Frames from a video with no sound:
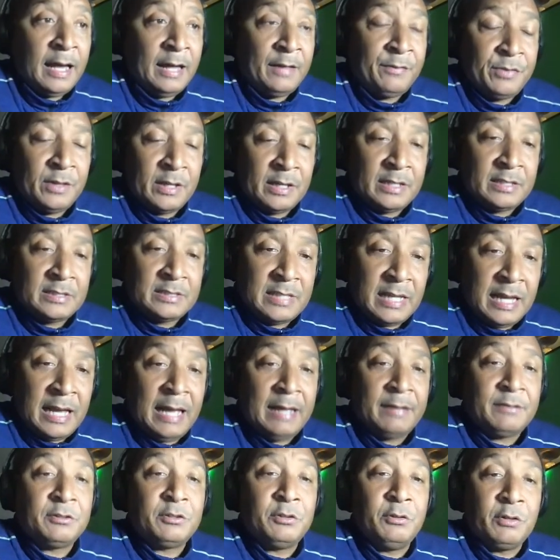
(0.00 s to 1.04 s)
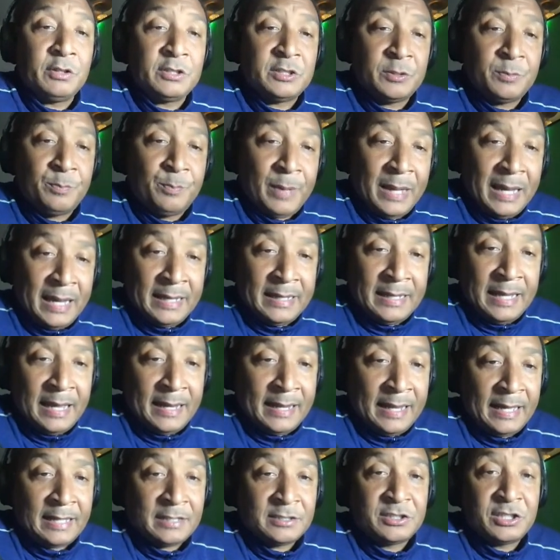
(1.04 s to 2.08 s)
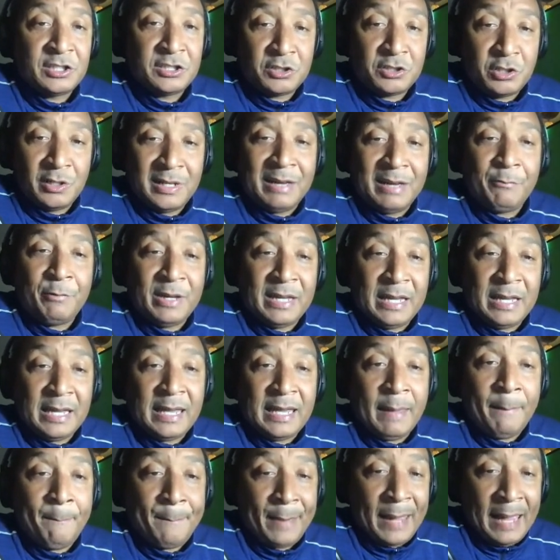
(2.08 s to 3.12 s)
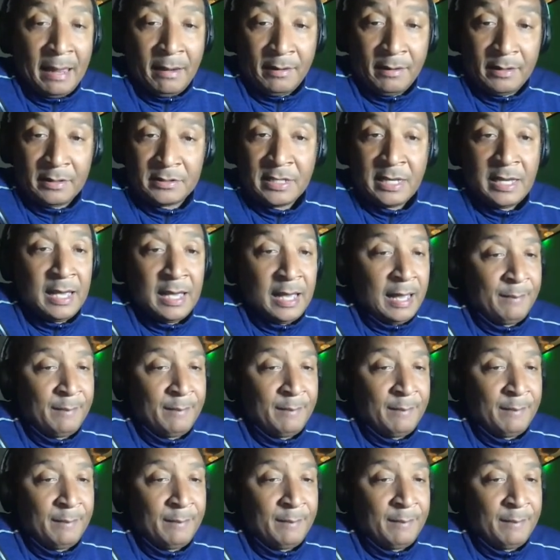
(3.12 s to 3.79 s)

I think it's time to expand that out just so that we can get balance.